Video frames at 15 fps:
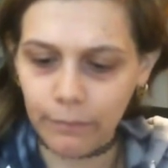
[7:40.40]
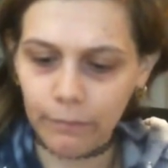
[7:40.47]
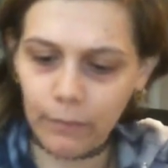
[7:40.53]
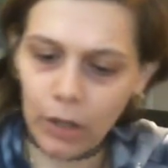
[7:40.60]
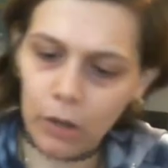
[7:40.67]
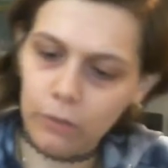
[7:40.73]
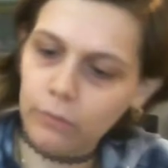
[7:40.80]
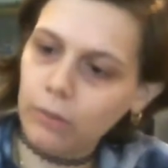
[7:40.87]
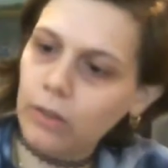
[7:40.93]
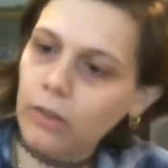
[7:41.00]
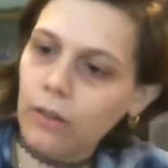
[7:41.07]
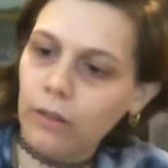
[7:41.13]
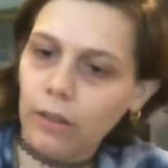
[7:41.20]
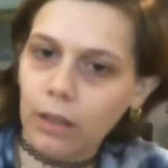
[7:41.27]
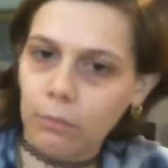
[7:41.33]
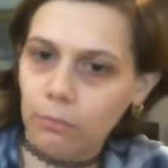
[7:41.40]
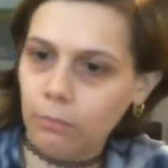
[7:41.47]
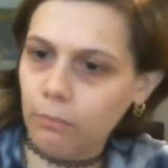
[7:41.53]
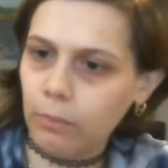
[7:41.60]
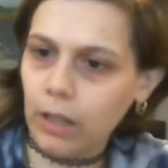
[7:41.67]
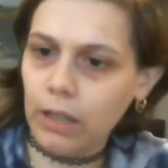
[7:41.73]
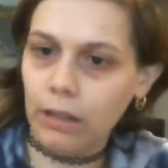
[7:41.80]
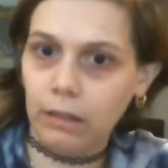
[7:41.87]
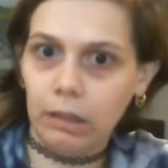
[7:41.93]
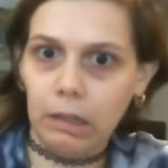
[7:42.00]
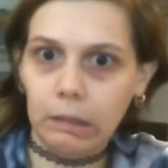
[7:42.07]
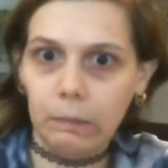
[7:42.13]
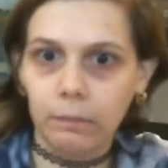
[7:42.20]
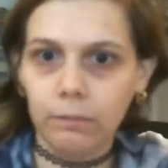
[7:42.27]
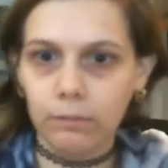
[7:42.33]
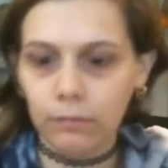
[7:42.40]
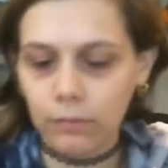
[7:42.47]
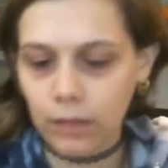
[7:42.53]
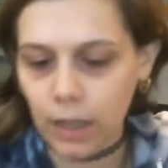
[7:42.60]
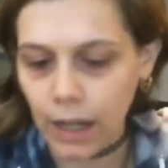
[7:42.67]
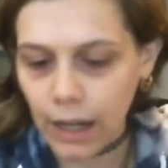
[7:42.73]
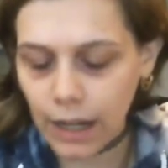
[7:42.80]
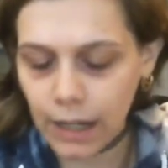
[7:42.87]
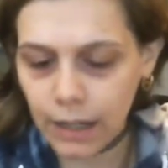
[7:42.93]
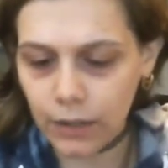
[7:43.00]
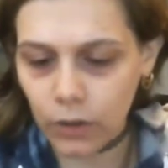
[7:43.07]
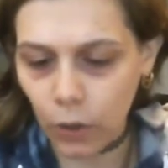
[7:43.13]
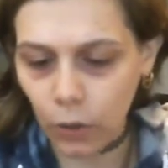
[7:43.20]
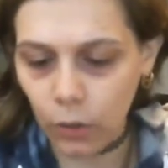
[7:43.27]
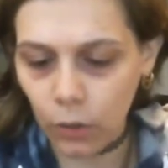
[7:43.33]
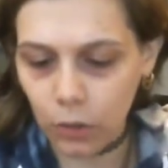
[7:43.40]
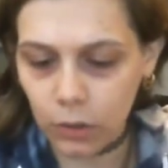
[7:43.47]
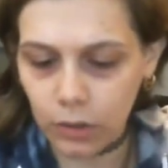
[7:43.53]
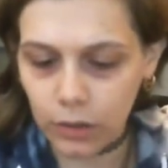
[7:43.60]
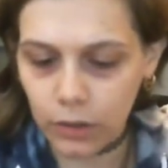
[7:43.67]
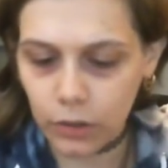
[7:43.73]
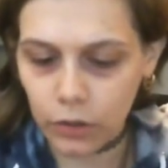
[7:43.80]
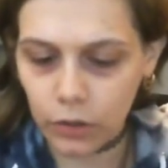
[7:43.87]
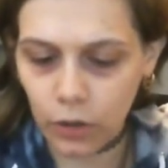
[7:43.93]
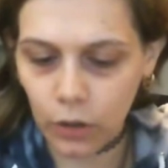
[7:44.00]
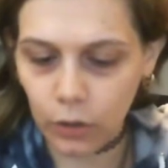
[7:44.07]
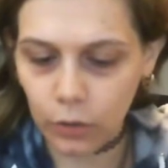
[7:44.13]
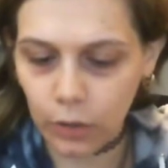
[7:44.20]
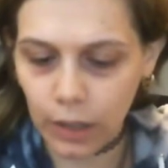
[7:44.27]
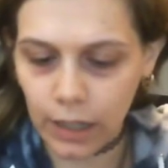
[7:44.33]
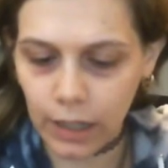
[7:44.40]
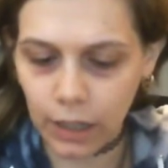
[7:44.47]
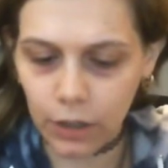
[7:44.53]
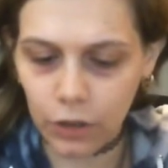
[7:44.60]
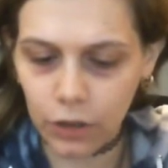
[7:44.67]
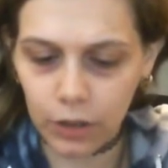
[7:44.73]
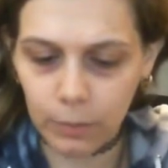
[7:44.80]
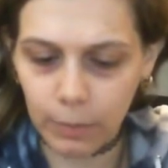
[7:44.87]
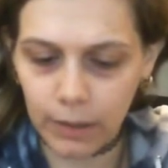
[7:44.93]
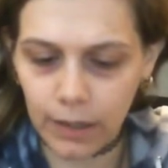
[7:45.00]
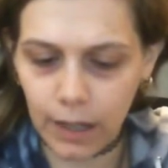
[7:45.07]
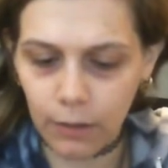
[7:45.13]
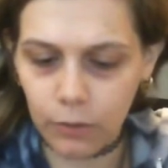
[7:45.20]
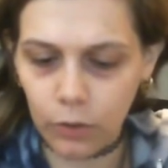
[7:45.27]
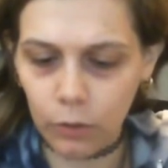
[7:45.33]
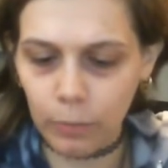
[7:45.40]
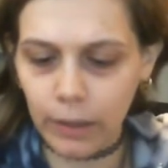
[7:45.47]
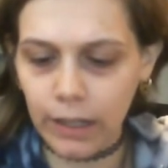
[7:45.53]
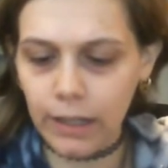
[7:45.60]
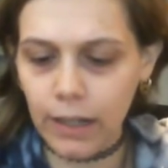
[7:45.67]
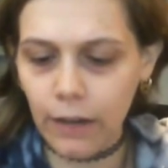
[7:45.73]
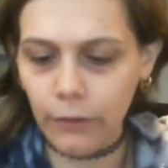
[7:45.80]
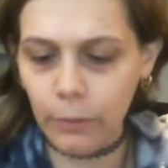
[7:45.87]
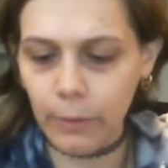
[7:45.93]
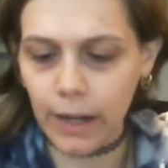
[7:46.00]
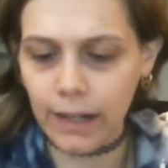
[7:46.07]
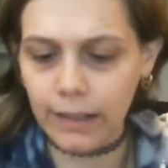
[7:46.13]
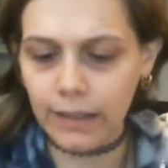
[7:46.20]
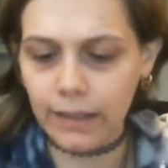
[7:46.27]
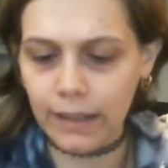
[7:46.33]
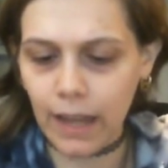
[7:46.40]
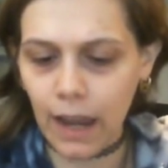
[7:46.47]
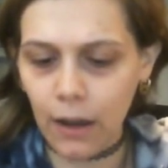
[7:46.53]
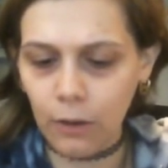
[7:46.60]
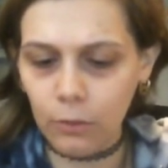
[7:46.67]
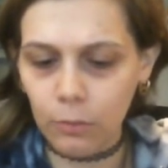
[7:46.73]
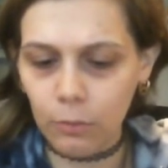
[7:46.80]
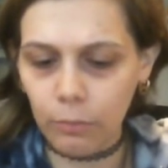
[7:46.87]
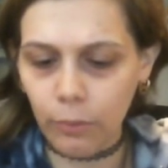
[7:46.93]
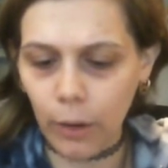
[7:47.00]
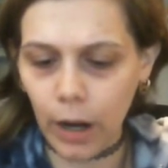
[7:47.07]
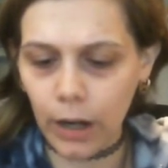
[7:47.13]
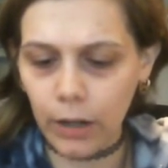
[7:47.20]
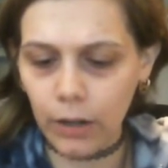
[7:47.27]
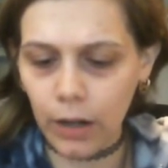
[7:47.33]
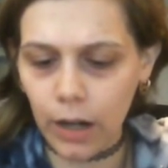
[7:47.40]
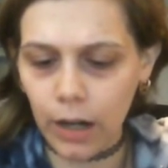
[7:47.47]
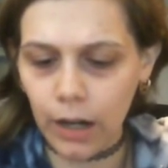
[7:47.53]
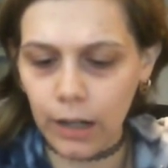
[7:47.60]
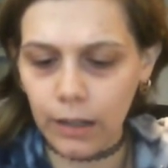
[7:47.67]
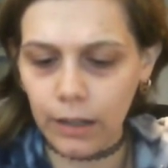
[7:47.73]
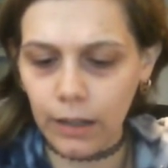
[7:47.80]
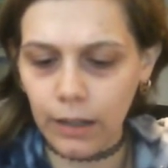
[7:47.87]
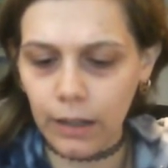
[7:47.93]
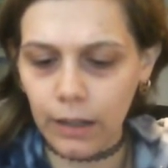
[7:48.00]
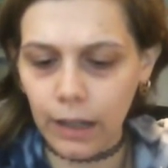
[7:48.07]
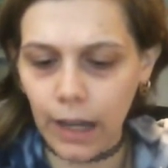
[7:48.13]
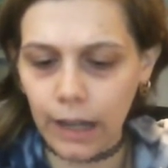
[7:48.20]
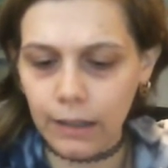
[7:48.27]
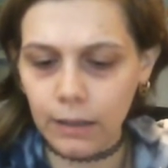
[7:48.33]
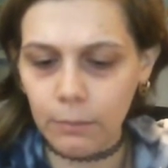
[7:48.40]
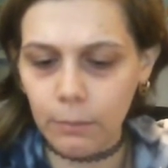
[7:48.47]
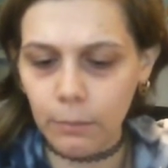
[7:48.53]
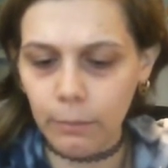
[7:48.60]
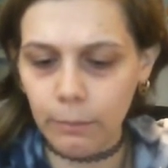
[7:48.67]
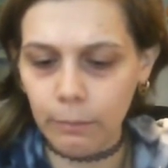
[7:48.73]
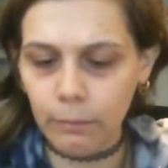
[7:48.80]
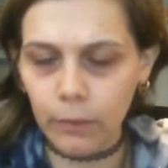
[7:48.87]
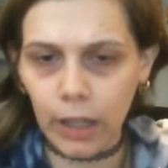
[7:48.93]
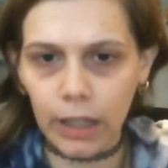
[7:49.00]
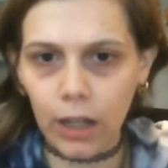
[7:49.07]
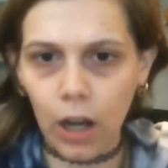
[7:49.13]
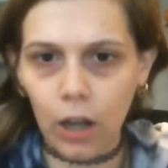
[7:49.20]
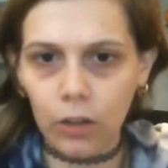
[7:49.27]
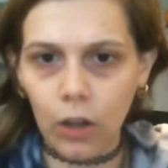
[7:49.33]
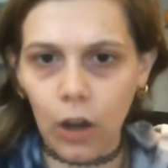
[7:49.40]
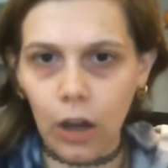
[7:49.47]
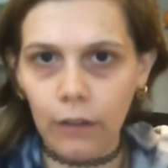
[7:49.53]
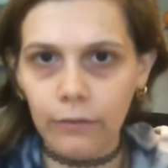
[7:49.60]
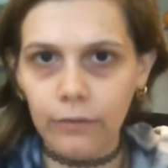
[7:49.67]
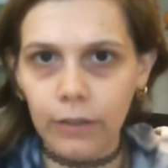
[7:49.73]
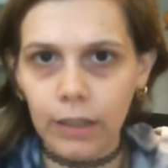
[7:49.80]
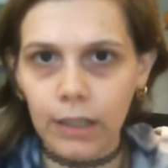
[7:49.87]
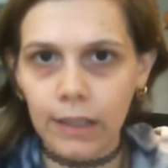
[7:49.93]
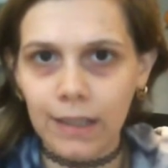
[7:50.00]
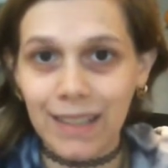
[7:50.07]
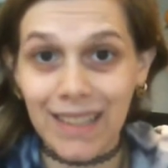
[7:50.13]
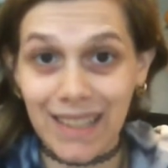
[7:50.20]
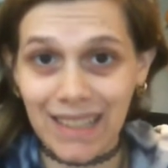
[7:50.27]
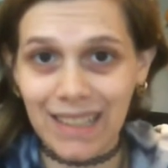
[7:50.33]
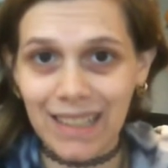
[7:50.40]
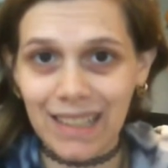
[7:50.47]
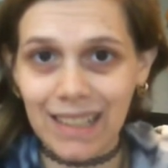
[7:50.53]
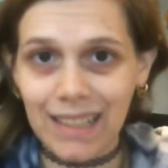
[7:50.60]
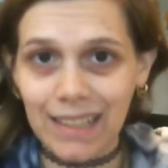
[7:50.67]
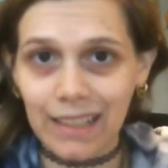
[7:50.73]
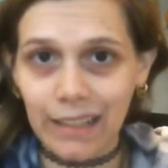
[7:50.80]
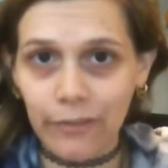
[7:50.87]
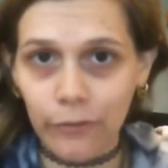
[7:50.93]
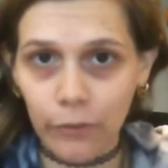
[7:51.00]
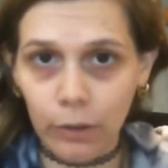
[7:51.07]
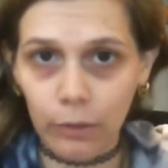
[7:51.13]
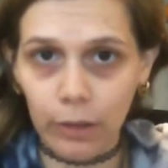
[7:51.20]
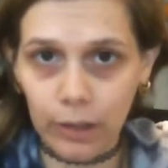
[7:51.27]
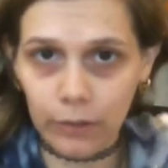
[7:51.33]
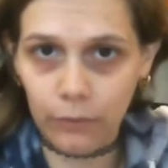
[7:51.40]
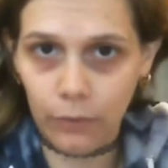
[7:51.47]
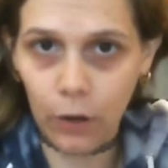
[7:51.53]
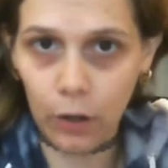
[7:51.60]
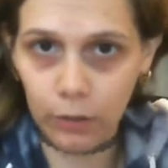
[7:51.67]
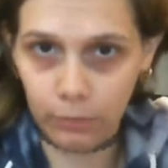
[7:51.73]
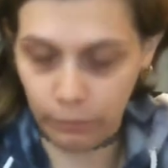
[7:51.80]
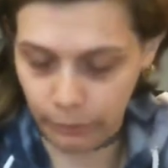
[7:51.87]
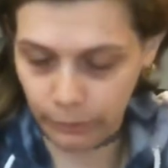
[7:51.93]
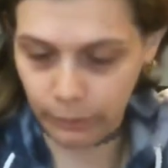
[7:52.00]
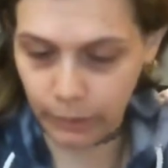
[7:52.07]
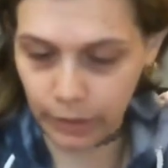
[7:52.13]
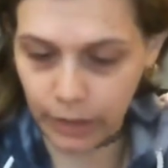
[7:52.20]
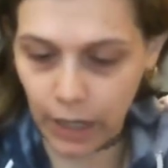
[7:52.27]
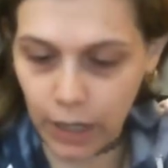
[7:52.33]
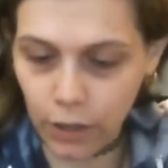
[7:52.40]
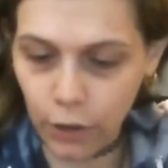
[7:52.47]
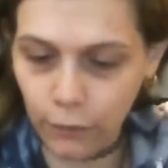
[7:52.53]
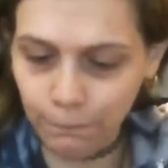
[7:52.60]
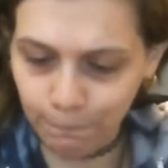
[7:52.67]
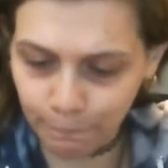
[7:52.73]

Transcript: it started, like, playing again. It is old, so, like, it could just be that it was old, but it never made a sound prior, and it hasn't, like, gone off since, as far as I know.